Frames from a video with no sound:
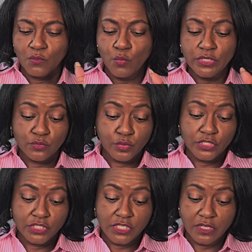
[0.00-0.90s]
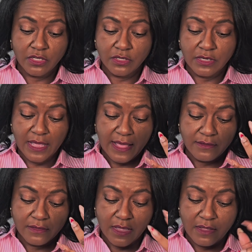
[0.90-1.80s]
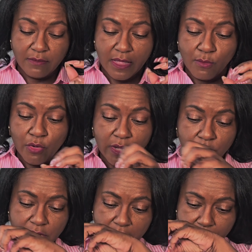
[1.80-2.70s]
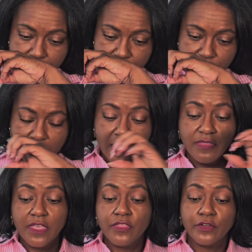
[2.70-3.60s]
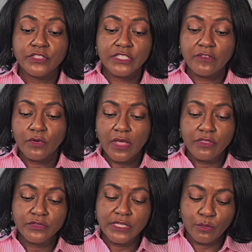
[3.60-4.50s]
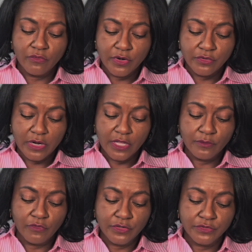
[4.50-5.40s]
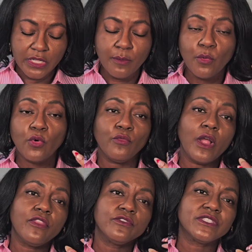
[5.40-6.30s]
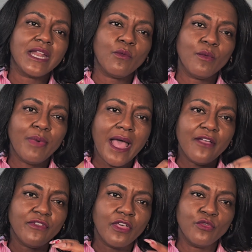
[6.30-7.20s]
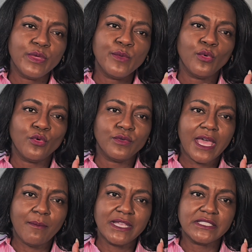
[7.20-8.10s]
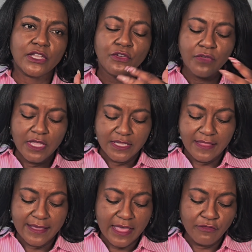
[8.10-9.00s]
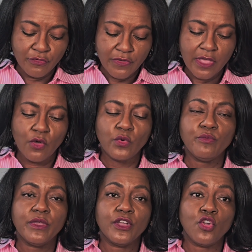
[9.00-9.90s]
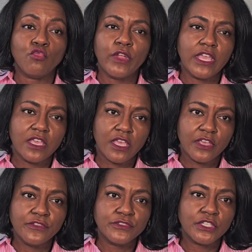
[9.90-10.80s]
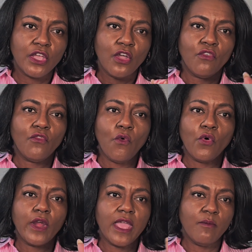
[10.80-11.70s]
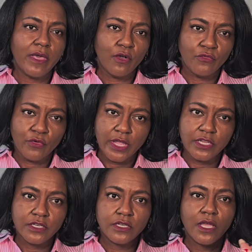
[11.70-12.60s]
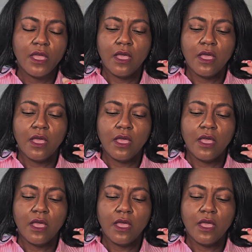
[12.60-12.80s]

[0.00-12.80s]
which is good. I'm okay with that. And then there are several others that were runners up, or others that I would buy for other people, not myself. Like Everveil would be a great gift for a male friend,